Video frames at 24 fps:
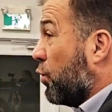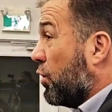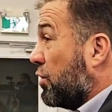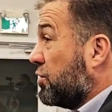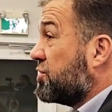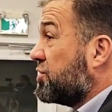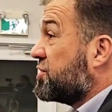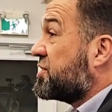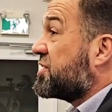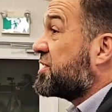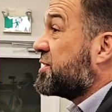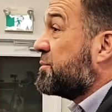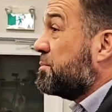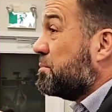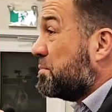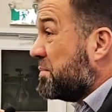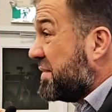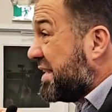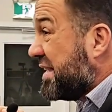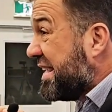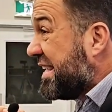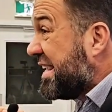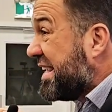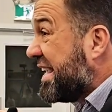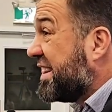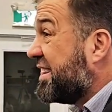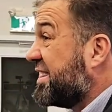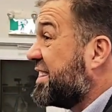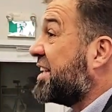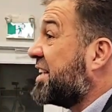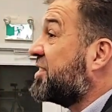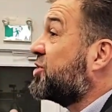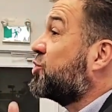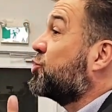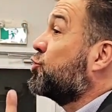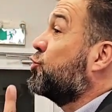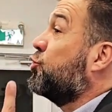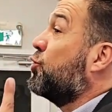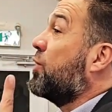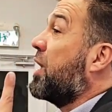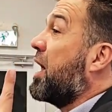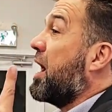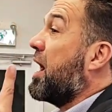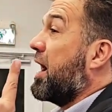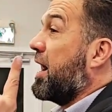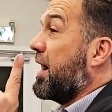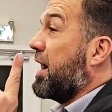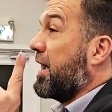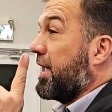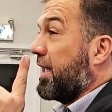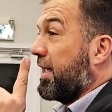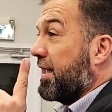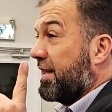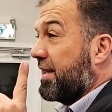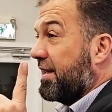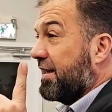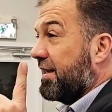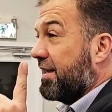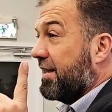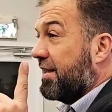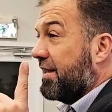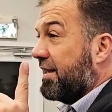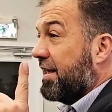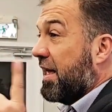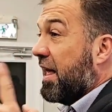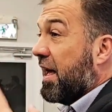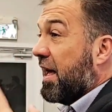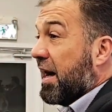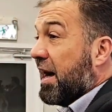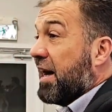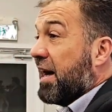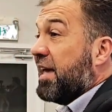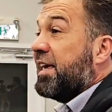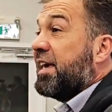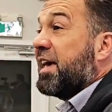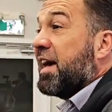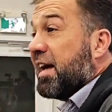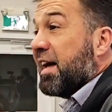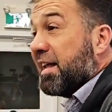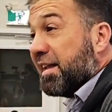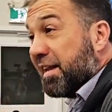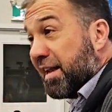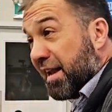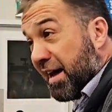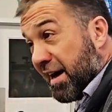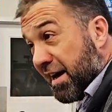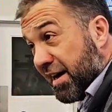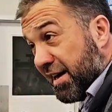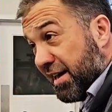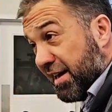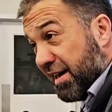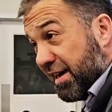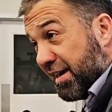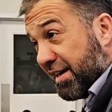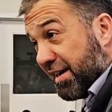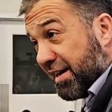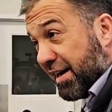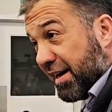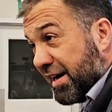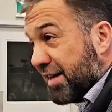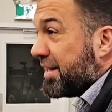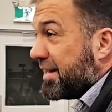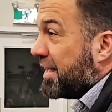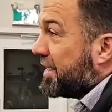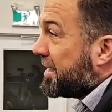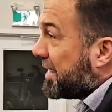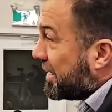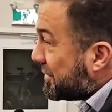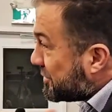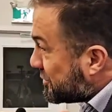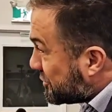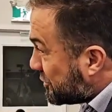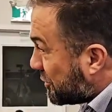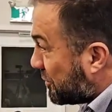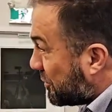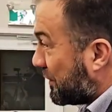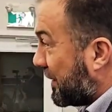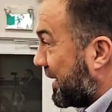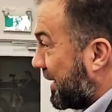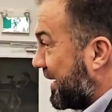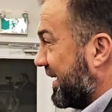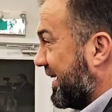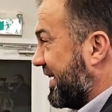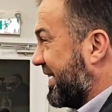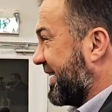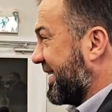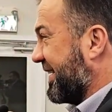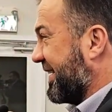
wants me not to lie. I can lie and I can stop lying.